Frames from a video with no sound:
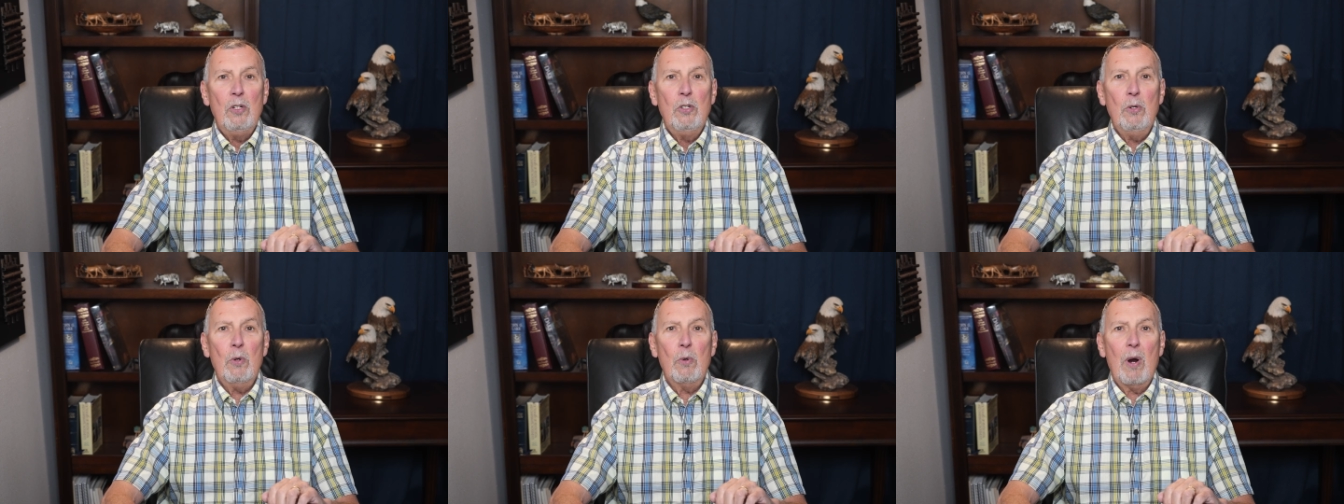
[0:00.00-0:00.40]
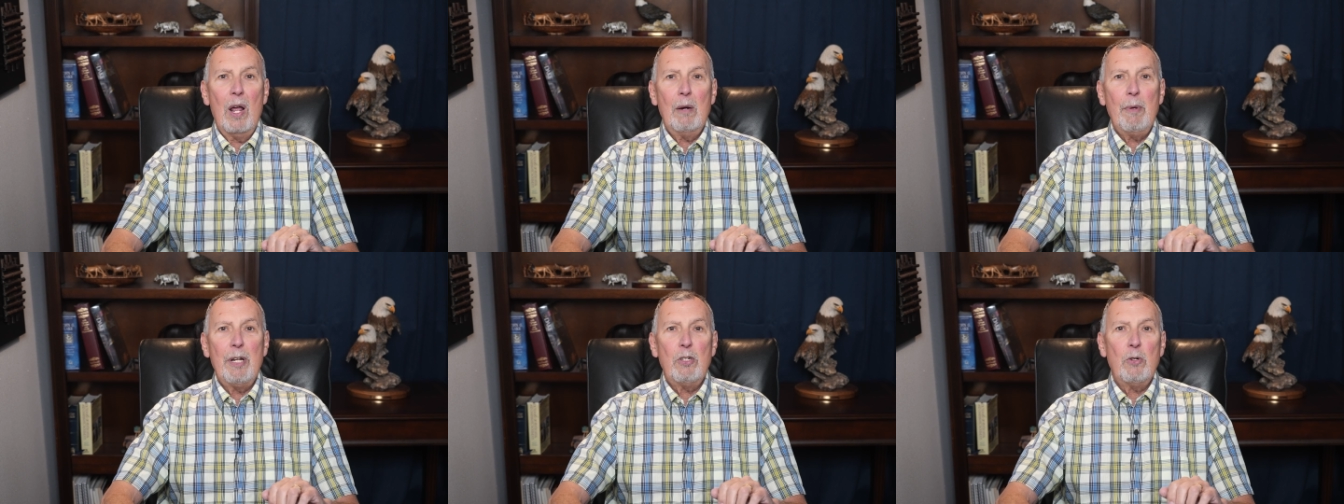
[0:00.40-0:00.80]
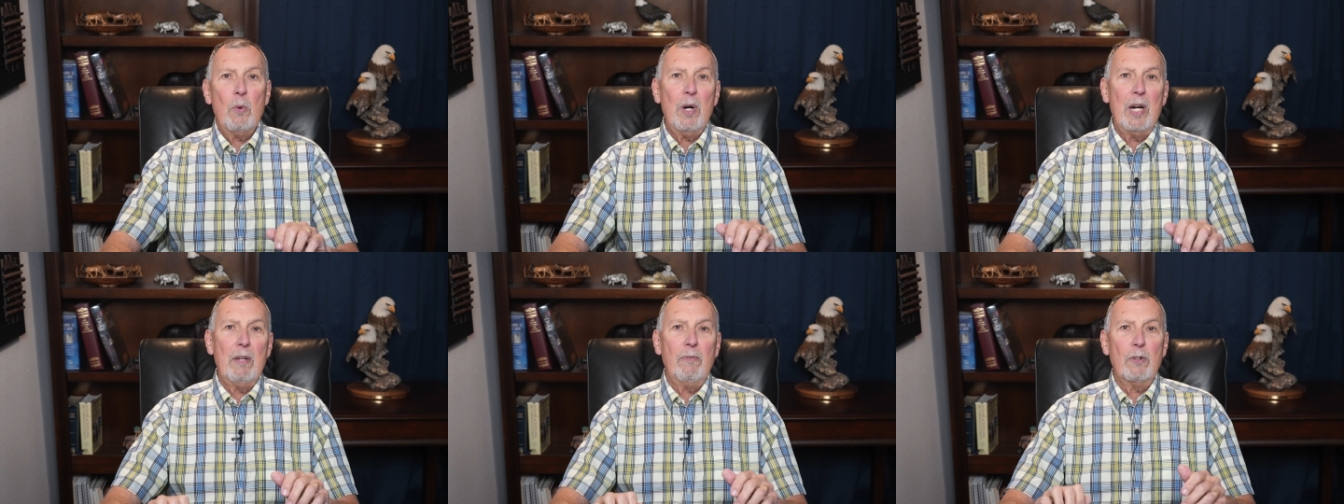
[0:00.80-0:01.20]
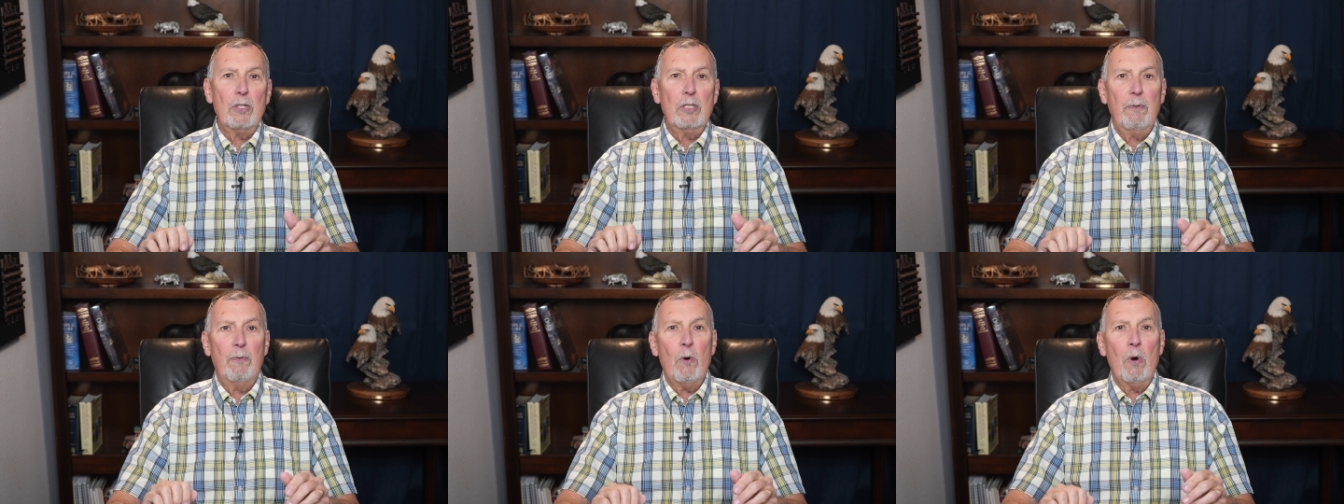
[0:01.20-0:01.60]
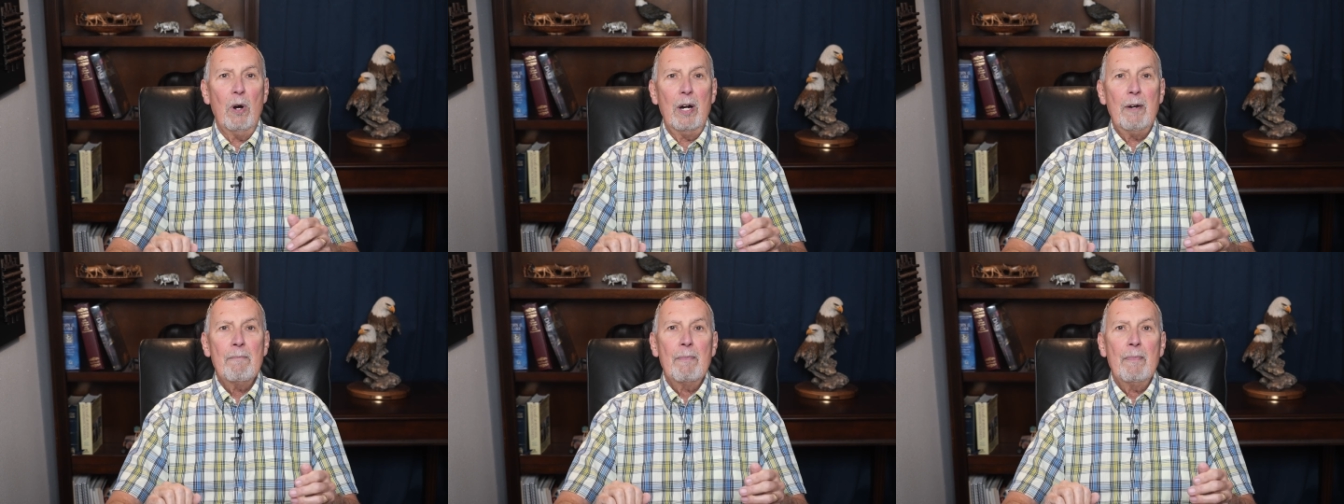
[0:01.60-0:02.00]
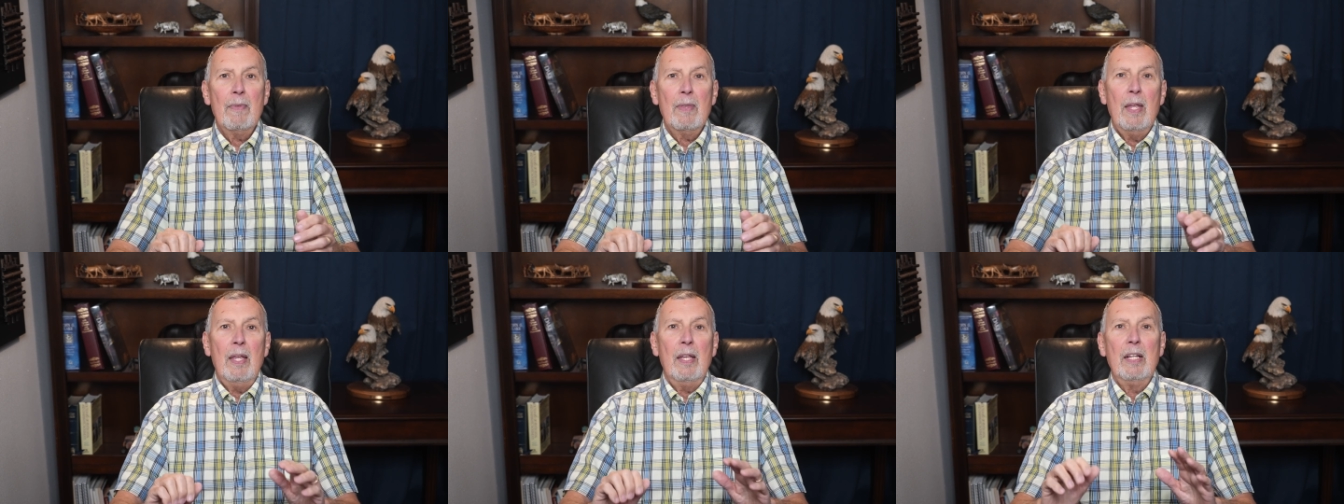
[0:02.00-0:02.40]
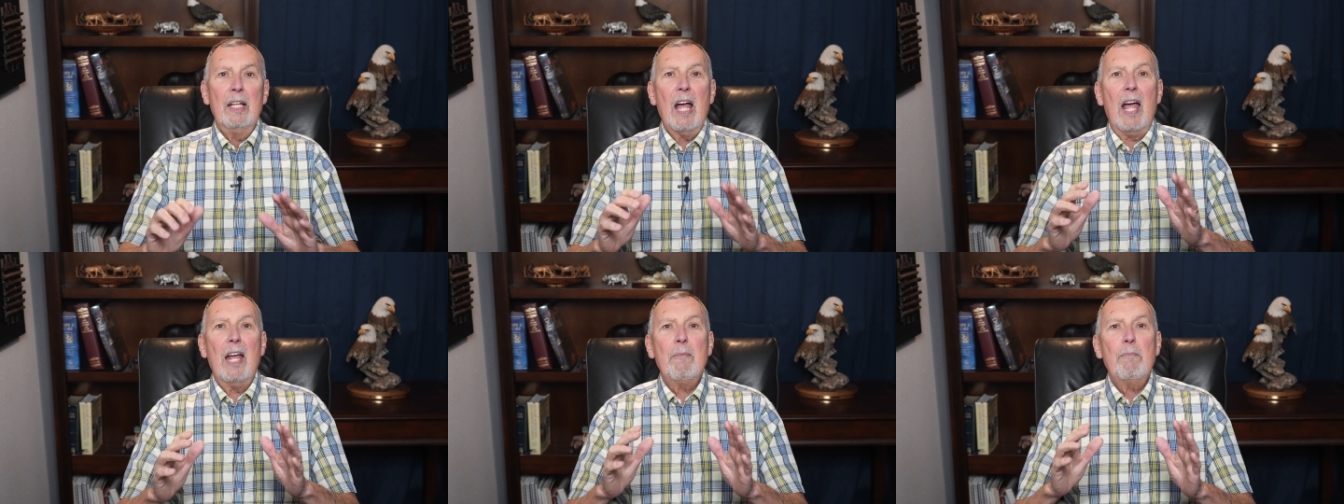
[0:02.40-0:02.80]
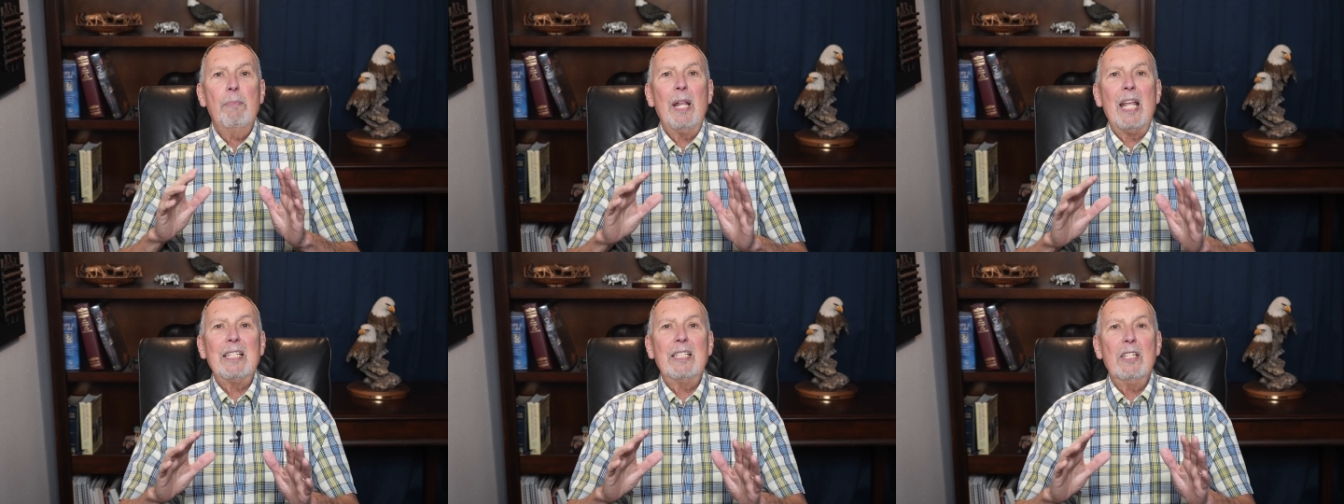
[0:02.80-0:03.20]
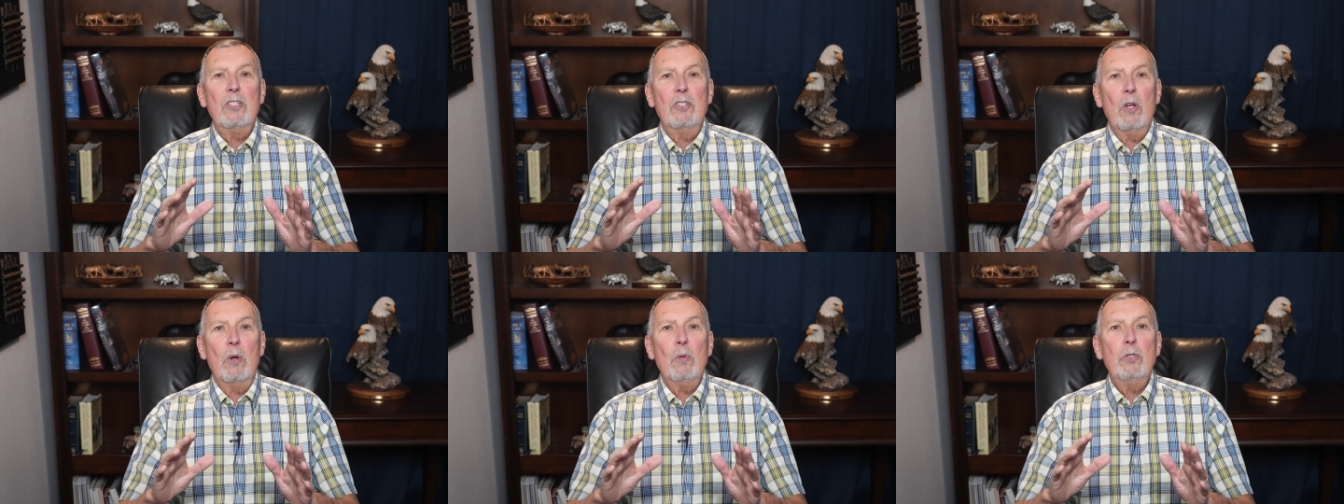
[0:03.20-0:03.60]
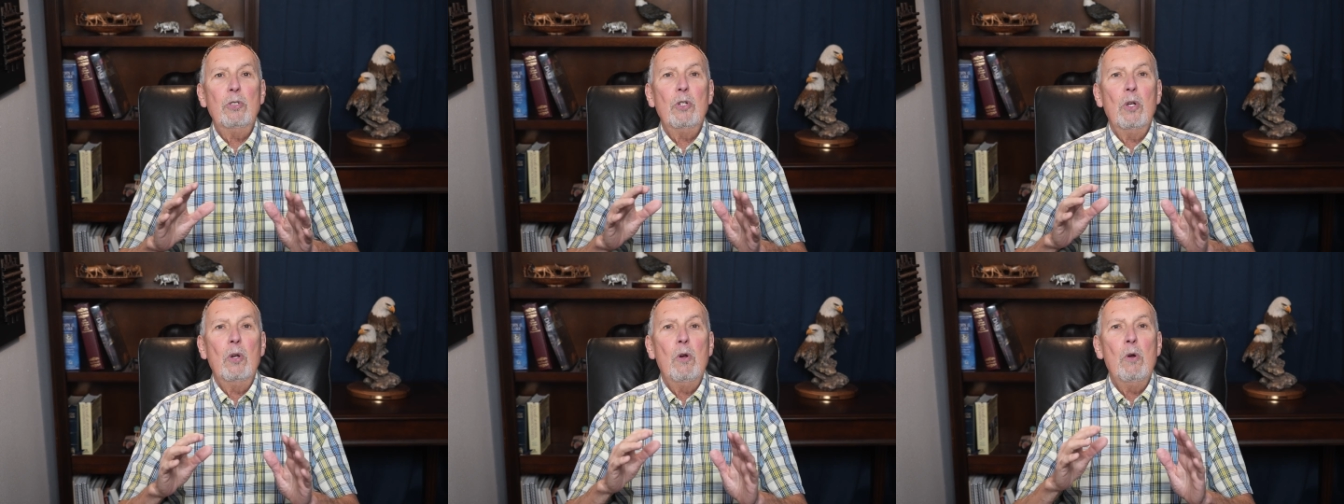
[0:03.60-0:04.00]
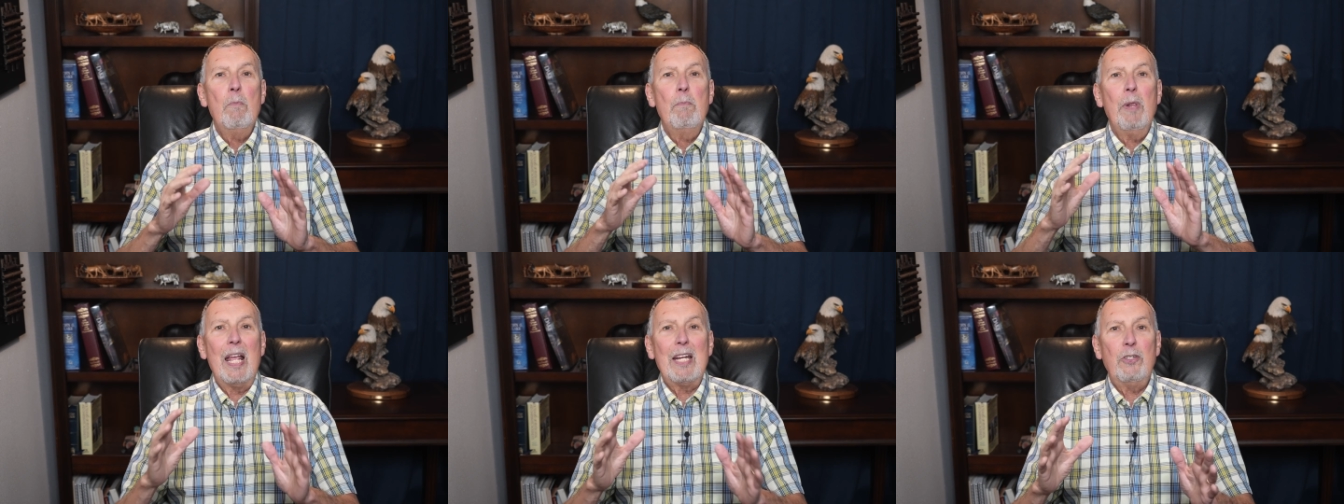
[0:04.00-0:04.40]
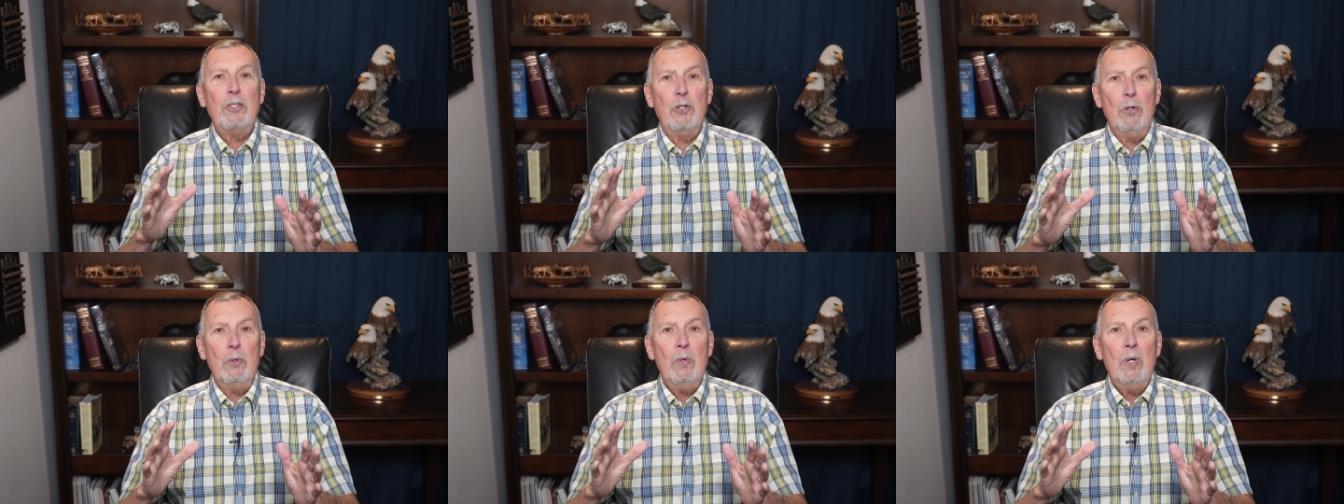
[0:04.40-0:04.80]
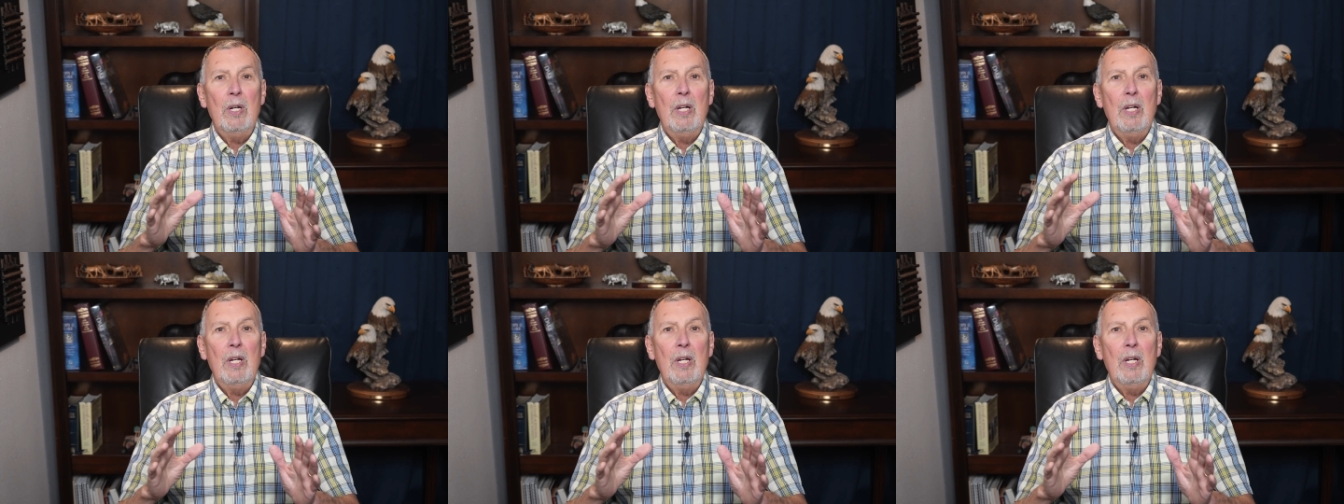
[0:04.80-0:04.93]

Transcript: Deuteronomy 20, verse 4 God blesses those who bless you,